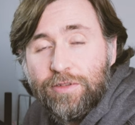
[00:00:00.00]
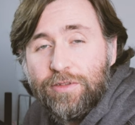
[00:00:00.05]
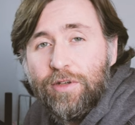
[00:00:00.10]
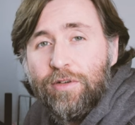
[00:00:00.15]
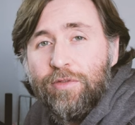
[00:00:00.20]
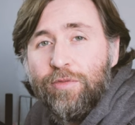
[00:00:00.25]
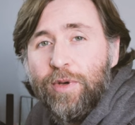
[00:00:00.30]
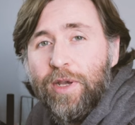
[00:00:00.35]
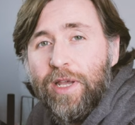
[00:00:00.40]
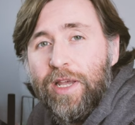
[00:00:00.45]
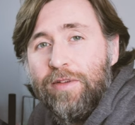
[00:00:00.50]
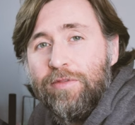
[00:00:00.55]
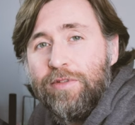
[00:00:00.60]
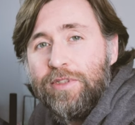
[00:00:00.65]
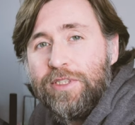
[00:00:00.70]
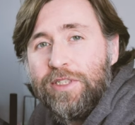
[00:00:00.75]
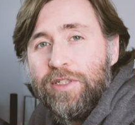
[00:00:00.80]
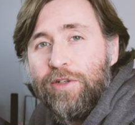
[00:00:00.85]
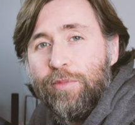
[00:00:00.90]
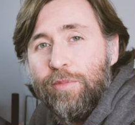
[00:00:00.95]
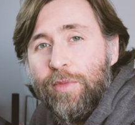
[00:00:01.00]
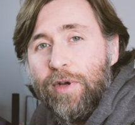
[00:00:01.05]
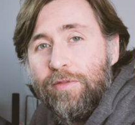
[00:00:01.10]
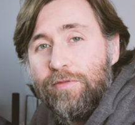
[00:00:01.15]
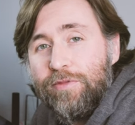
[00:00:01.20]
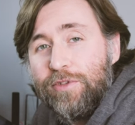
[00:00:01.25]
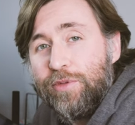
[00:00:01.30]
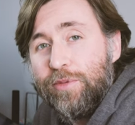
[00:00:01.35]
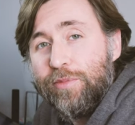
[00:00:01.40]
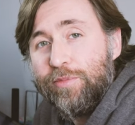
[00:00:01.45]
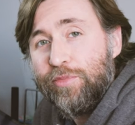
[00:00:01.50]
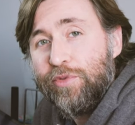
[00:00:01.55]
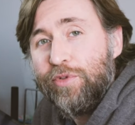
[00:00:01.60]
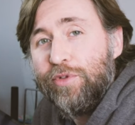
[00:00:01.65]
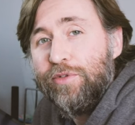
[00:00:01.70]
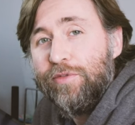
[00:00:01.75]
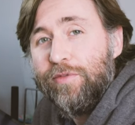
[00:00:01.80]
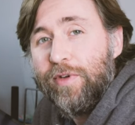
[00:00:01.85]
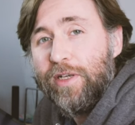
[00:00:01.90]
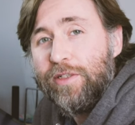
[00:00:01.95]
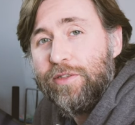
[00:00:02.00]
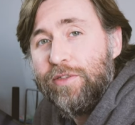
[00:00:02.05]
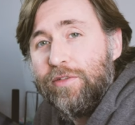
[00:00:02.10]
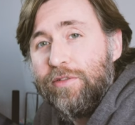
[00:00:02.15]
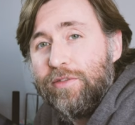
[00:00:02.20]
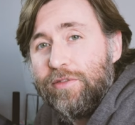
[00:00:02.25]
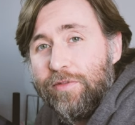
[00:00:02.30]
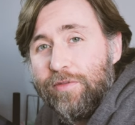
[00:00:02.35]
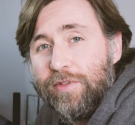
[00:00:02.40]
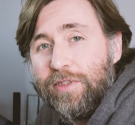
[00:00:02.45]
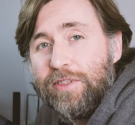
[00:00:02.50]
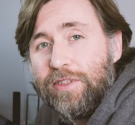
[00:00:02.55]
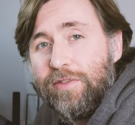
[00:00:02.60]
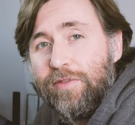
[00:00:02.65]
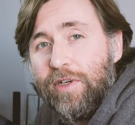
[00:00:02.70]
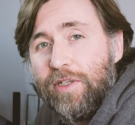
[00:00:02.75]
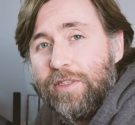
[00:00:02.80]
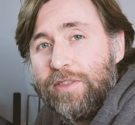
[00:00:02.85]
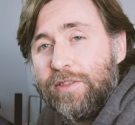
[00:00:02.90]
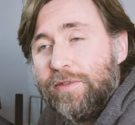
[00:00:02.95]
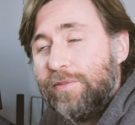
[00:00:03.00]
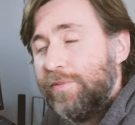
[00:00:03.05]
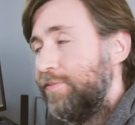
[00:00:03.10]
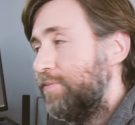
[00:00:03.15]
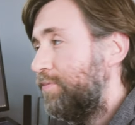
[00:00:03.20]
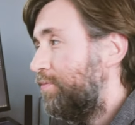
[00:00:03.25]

software every single month to improve our use of this device.